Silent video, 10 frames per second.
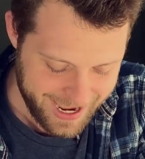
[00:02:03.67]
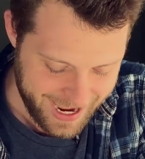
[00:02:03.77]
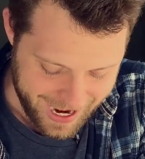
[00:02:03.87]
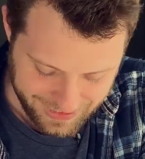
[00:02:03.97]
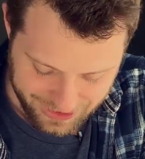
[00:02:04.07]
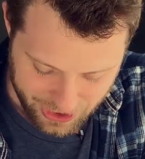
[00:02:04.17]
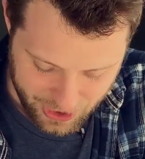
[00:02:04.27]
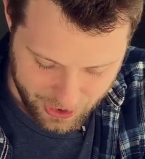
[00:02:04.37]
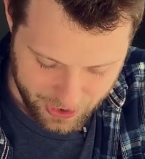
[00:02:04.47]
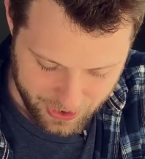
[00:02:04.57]
And
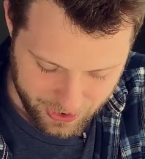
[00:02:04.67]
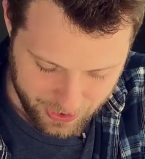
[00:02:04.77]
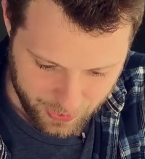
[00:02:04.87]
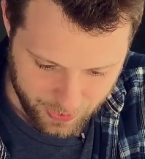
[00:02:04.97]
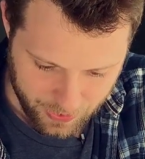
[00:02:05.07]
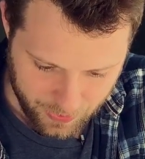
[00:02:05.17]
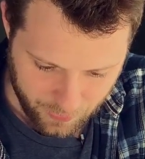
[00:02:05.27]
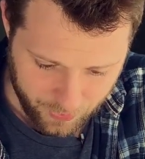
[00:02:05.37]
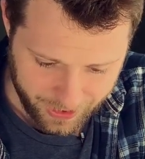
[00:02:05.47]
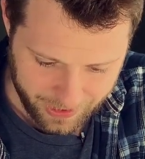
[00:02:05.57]
so
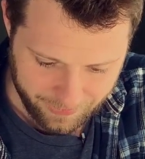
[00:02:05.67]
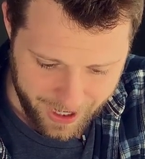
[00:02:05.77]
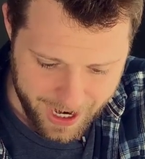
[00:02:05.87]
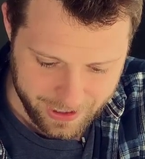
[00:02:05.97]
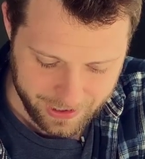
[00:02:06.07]
when I read